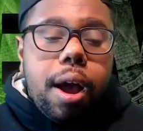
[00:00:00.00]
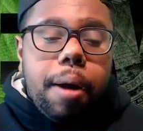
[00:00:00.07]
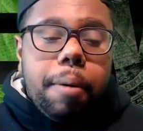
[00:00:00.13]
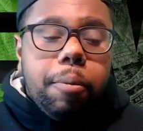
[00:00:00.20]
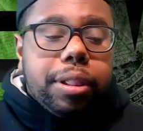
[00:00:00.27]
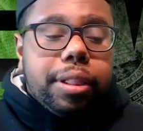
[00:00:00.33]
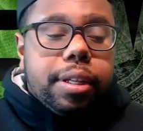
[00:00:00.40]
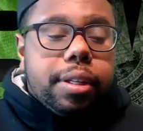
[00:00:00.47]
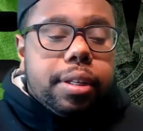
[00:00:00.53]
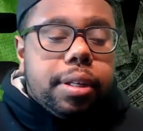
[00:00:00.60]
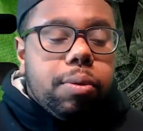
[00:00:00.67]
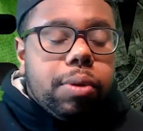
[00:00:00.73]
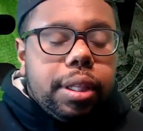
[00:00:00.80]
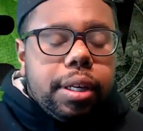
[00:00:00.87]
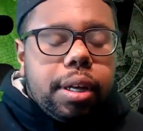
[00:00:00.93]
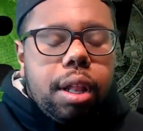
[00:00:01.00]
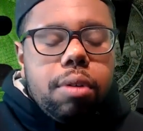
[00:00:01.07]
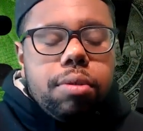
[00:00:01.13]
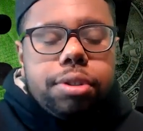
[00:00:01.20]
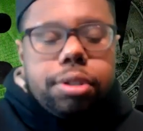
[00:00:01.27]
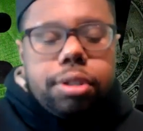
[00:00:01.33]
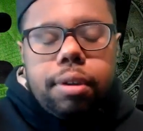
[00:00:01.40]
with the
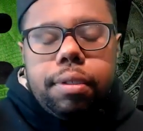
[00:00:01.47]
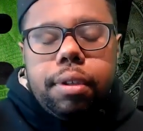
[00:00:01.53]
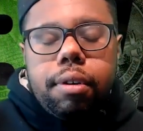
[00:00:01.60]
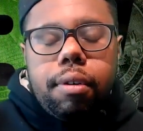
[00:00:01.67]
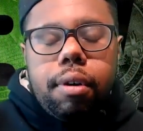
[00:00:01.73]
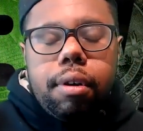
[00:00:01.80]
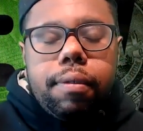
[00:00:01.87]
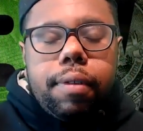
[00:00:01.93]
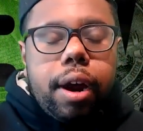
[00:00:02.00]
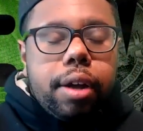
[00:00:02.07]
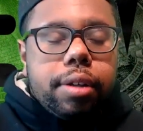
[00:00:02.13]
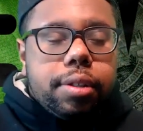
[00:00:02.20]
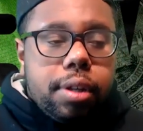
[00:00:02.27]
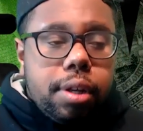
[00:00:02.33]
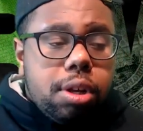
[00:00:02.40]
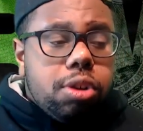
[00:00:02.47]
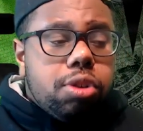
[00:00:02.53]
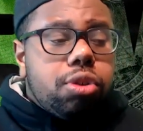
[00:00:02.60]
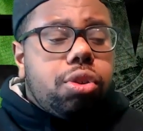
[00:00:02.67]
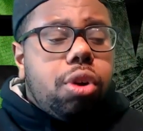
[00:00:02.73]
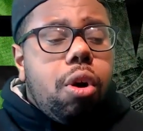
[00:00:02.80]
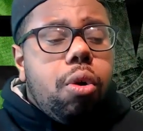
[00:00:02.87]
closures of the coronavirus.
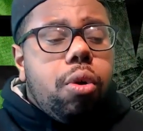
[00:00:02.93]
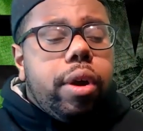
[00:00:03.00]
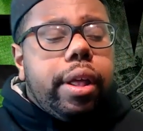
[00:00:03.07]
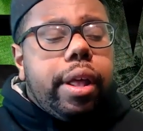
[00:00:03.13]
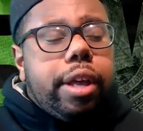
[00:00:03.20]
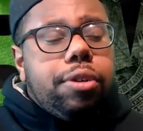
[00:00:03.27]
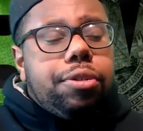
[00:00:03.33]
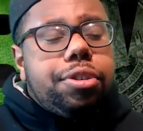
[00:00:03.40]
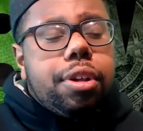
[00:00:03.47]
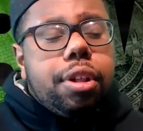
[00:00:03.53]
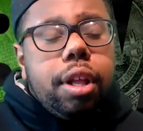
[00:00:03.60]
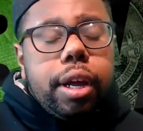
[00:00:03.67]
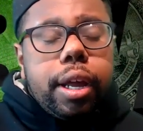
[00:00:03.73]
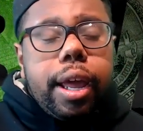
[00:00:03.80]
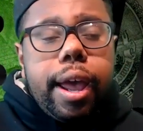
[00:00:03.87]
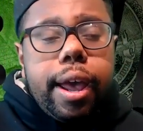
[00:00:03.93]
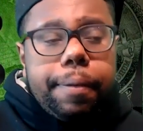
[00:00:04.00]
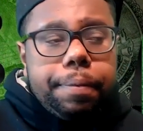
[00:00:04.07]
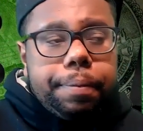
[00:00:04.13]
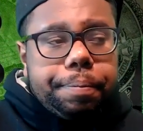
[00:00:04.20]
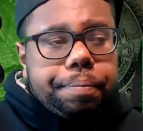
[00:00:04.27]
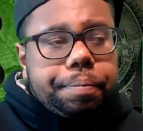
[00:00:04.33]
So you should look at
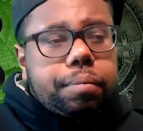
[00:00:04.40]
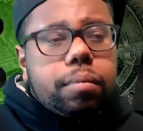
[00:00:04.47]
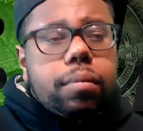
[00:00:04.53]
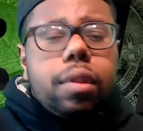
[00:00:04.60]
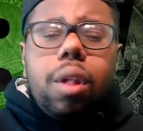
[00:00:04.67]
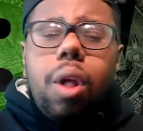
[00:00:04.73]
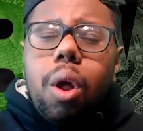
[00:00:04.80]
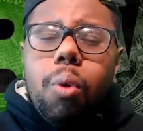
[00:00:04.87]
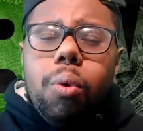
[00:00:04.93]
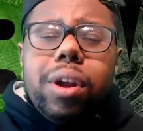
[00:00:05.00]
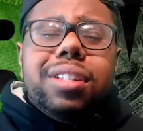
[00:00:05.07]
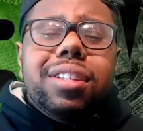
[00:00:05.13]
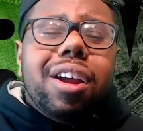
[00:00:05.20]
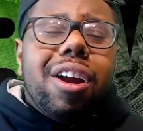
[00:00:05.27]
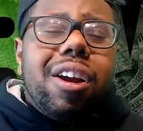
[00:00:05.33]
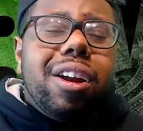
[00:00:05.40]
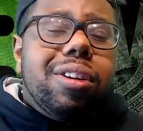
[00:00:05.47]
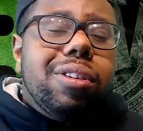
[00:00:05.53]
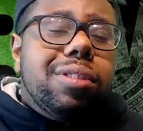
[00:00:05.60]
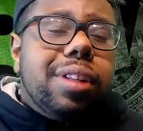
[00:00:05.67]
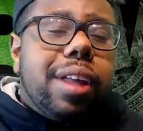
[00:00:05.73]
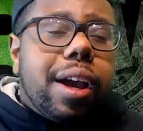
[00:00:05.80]
what is the current
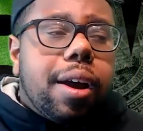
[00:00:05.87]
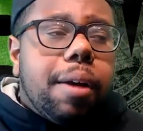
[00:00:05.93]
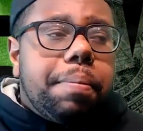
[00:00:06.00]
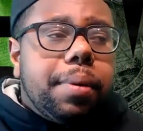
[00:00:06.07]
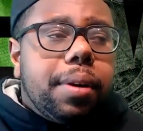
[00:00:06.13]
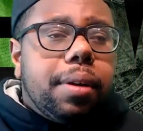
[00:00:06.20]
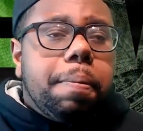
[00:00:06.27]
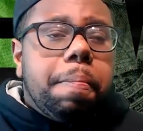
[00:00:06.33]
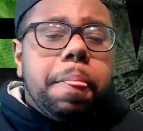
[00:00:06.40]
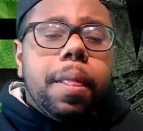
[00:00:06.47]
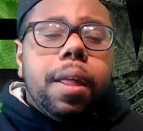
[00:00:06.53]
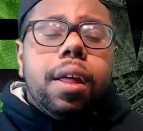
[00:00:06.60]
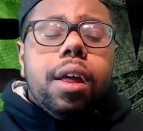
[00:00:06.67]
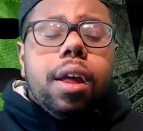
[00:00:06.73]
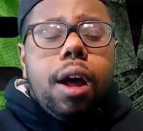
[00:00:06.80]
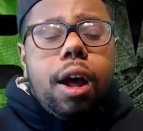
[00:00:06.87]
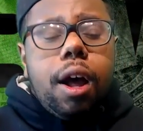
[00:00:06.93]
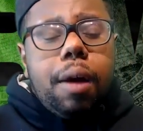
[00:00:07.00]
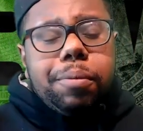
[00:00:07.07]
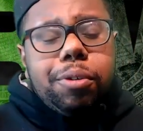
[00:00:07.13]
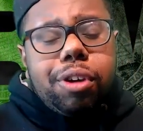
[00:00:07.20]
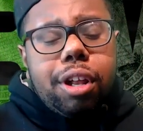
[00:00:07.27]
news of that company.
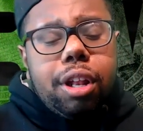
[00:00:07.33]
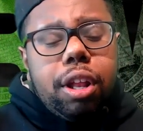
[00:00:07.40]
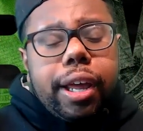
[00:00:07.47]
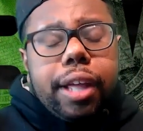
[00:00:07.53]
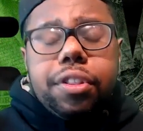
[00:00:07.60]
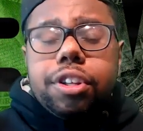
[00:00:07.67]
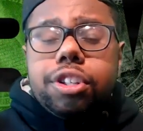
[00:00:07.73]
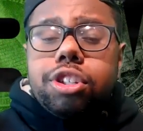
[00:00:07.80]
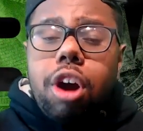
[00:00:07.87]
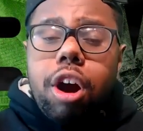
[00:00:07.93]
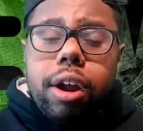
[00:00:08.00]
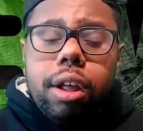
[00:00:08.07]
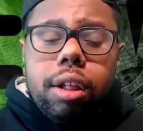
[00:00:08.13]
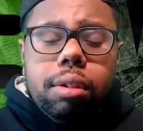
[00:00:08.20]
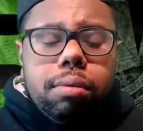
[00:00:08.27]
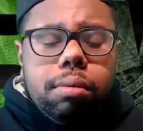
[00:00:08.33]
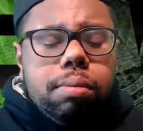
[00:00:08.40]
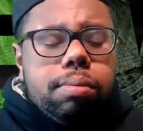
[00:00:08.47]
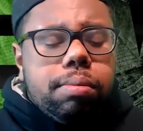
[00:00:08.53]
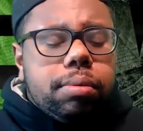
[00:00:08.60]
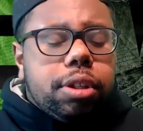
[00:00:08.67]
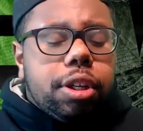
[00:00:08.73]
You can look at the chart.
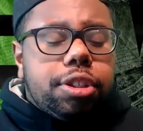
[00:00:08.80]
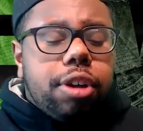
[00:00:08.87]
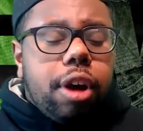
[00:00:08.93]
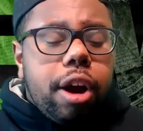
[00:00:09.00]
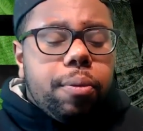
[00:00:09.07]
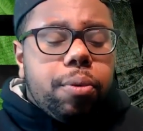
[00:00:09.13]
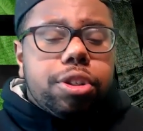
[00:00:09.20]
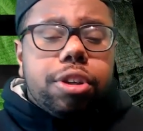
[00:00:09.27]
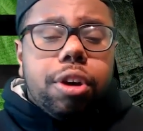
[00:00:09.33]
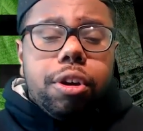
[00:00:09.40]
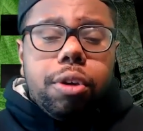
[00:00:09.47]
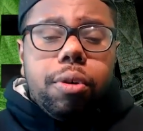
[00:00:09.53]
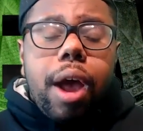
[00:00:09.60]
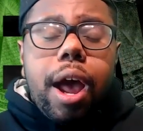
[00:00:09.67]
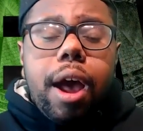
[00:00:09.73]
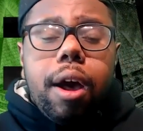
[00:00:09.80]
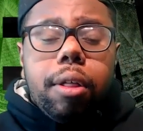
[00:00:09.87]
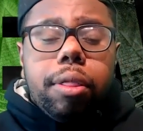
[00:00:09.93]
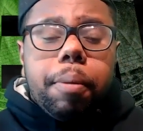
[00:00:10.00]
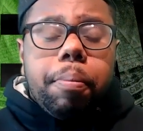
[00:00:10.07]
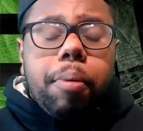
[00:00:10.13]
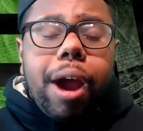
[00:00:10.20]
The chart will show you how
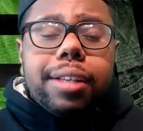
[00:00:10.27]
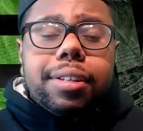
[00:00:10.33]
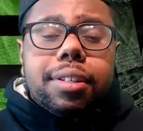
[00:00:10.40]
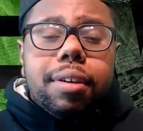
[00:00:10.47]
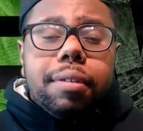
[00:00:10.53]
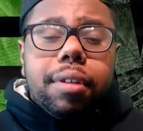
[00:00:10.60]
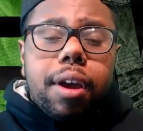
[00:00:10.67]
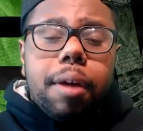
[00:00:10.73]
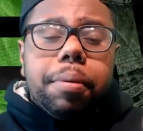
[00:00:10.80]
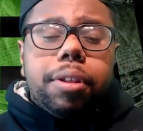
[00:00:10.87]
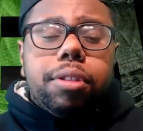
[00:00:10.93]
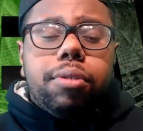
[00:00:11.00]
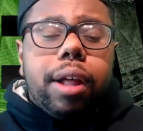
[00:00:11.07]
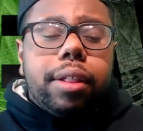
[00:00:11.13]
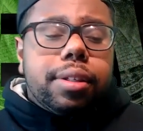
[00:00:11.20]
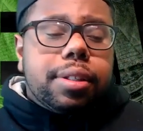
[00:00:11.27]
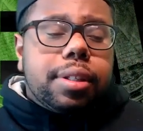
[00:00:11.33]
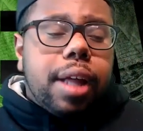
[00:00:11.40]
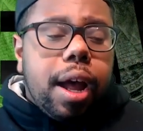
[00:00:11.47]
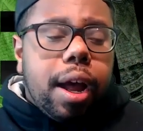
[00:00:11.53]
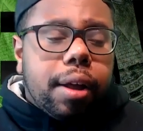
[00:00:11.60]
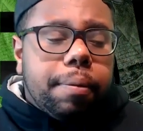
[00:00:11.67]
the prices of the company throughout the
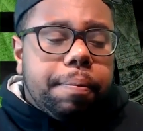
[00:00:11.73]
stock.